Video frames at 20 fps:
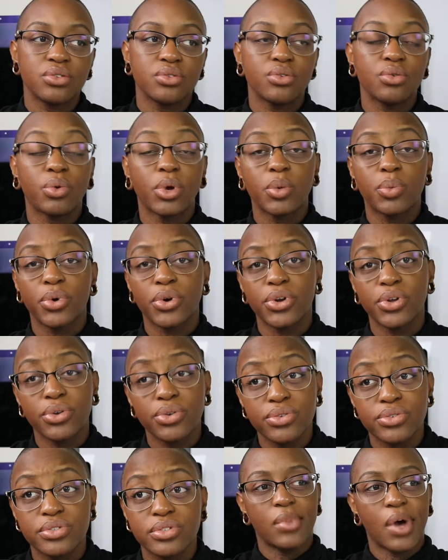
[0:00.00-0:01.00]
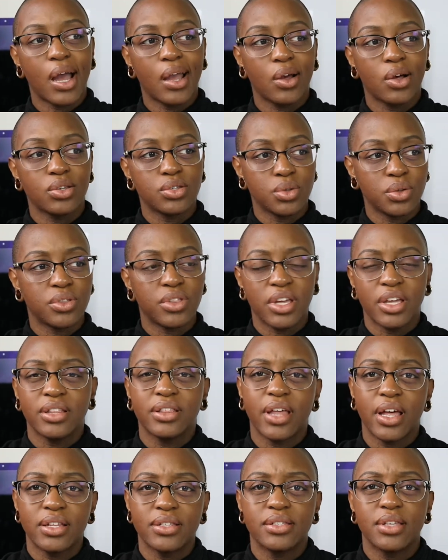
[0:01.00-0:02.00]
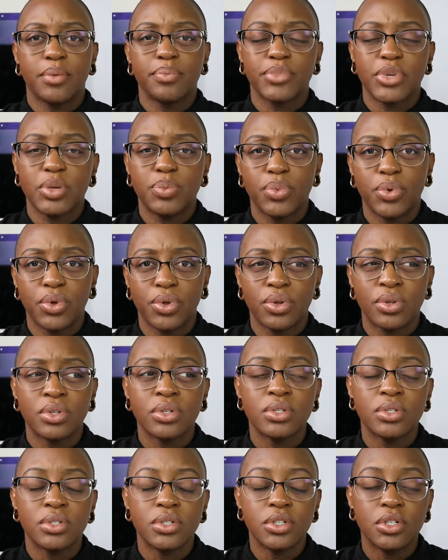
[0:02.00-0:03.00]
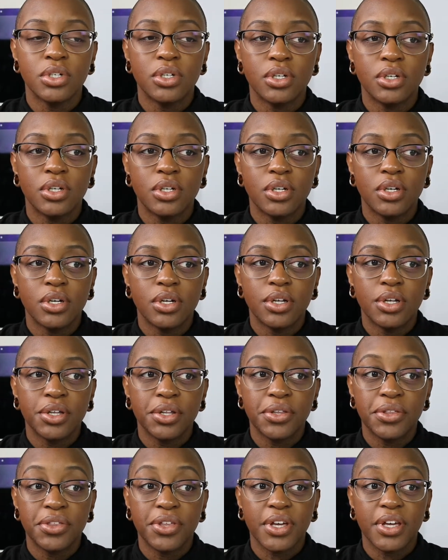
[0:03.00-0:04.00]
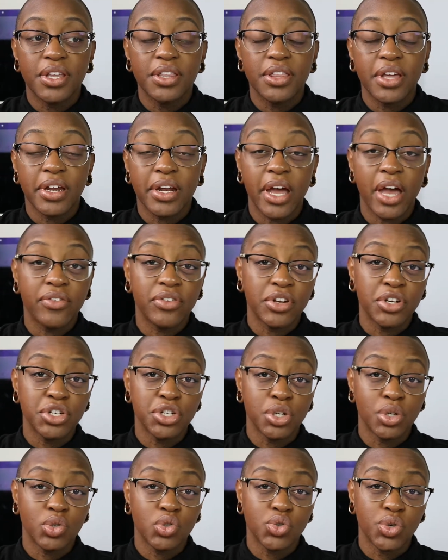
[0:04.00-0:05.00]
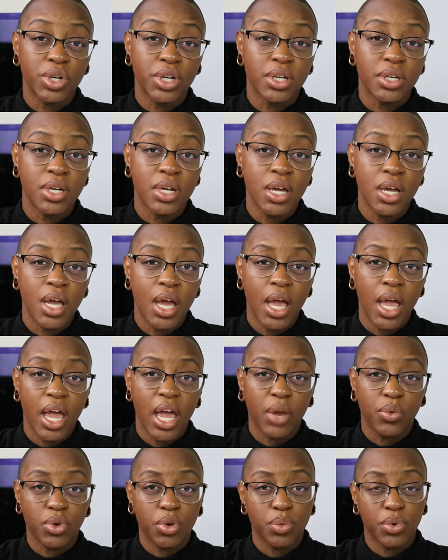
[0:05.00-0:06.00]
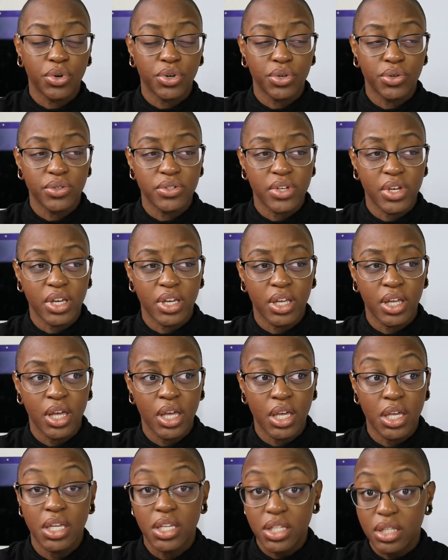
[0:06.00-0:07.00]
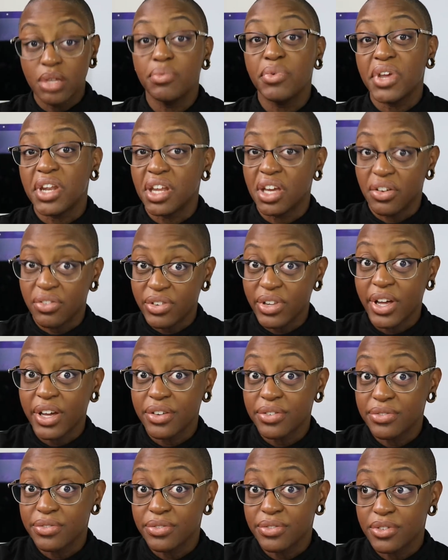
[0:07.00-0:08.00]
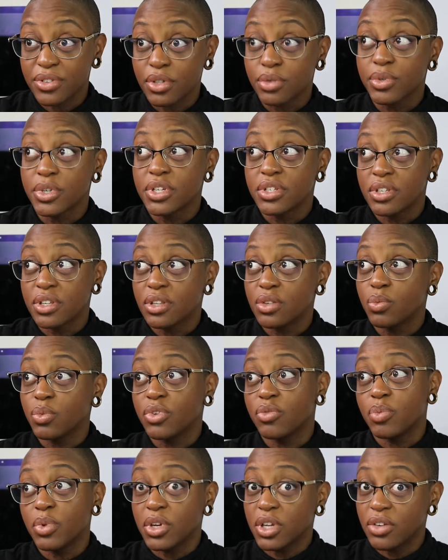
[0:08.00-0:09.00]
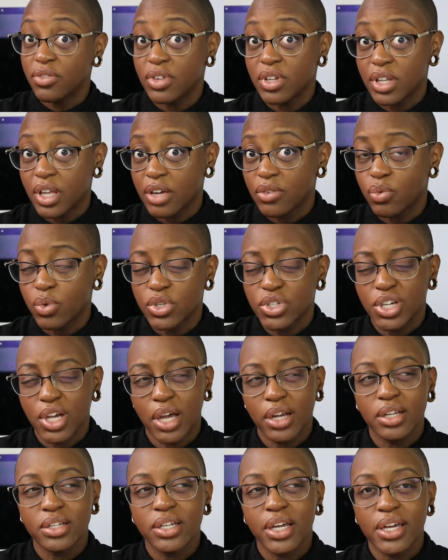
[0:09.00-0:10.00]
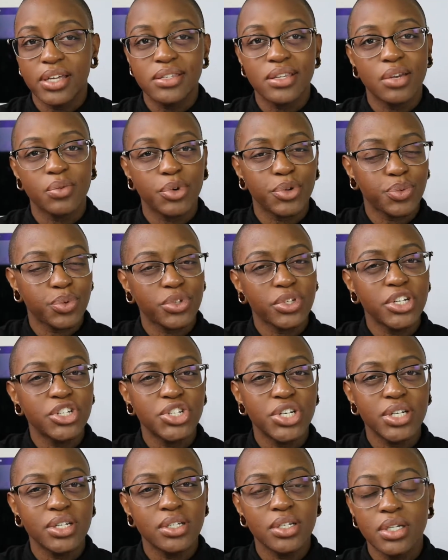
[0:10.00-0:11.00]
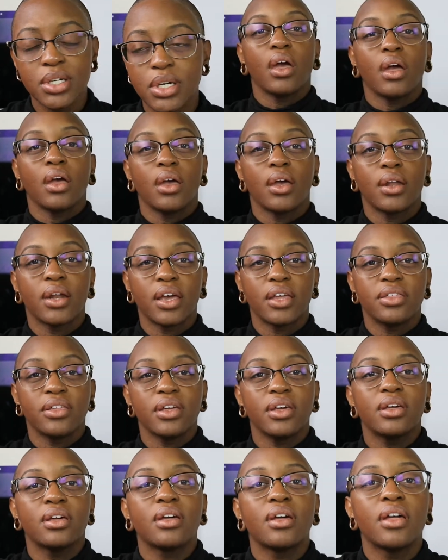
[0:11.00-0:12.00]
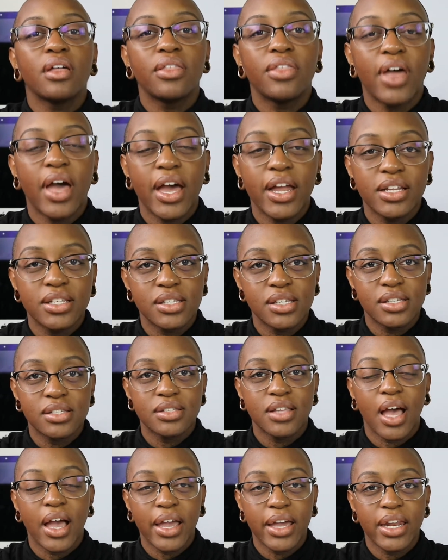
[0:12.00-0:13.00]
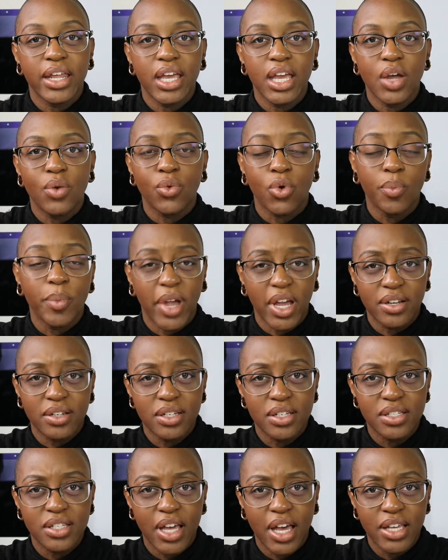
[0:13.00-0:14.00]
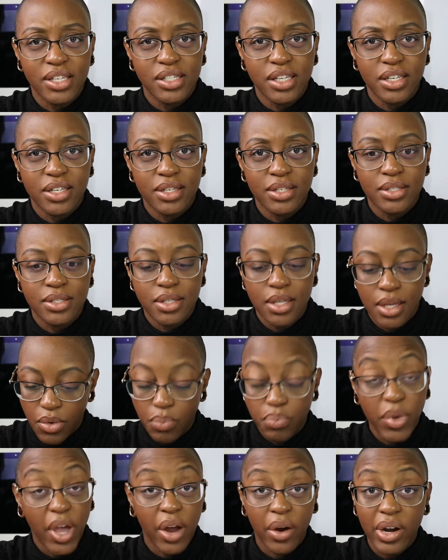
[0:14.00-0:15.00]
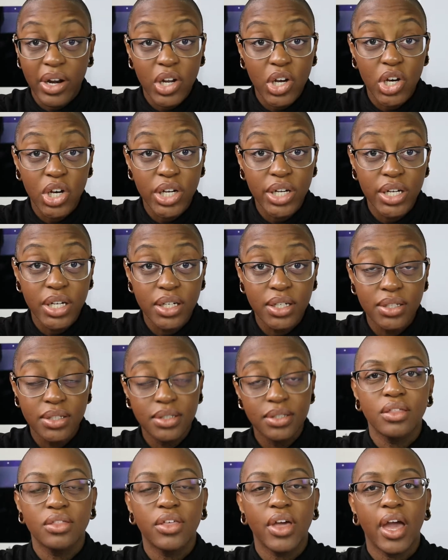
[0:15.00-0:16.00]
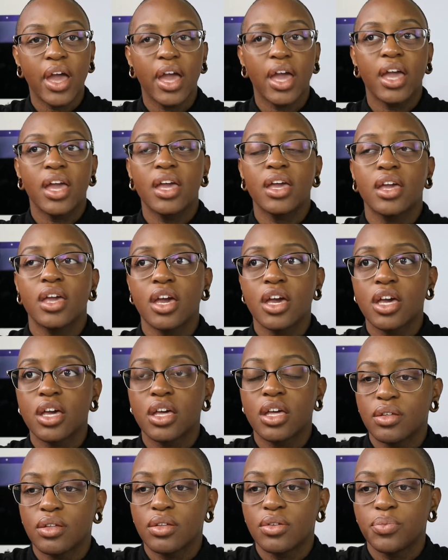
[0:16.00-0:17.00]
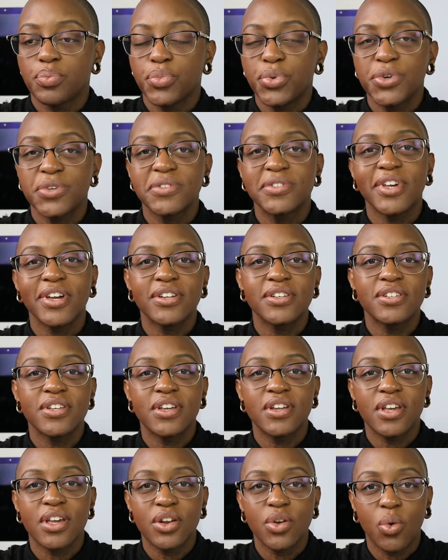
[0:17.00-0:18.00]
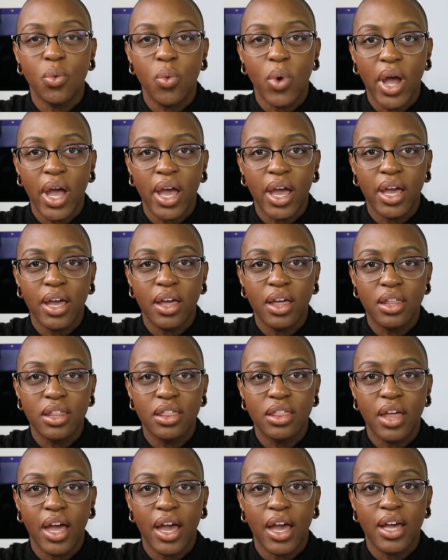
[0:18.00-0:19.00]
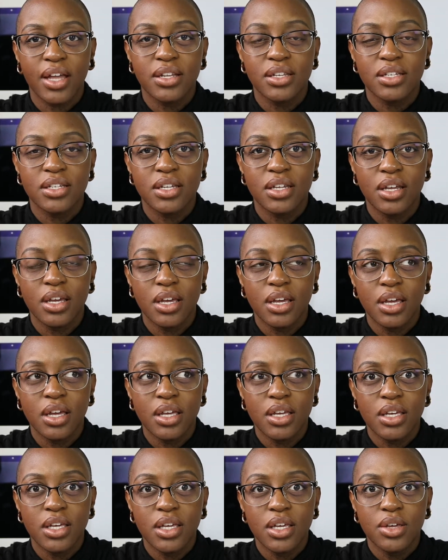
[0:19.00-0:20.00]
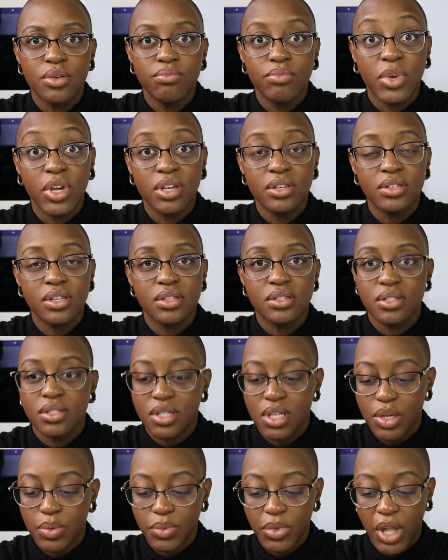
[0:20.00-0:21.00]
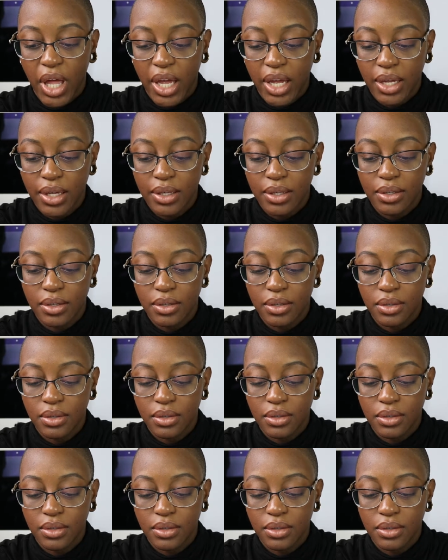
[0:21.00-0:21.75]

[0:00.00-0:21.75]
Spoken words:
to reproduce. I also think that some people think that having children and reproducing is the meaning of life, the reason we've been given life, which kind of ties in with religion. And I think that society romanticizes parenthood. They present it in a way that makes it seem like